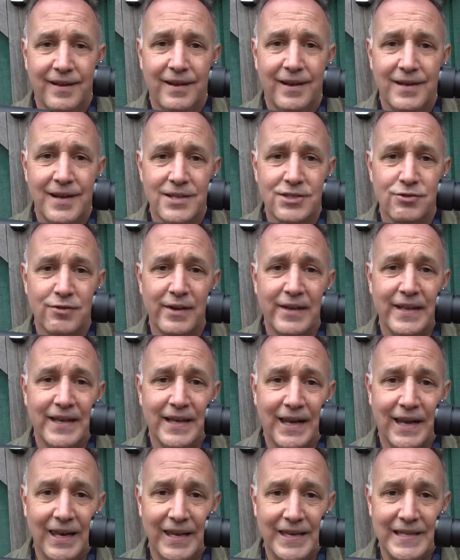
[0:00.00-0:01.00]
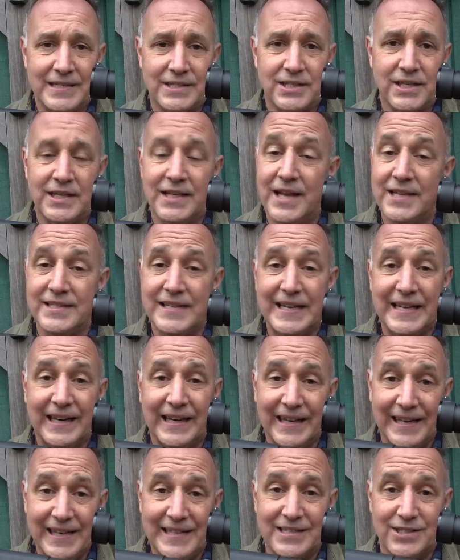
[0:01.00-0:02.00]
It doesn't really increase. It doesn't
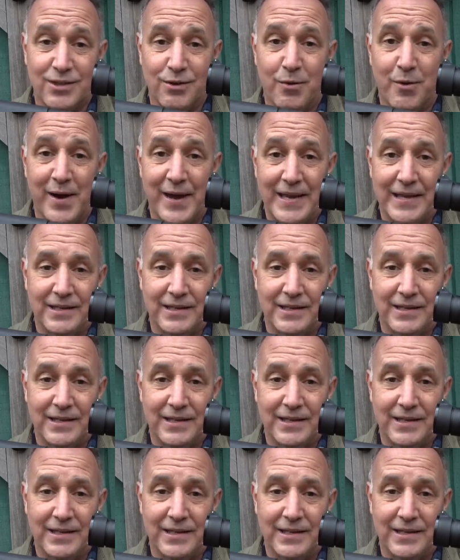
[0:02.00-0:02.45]
increase the weight.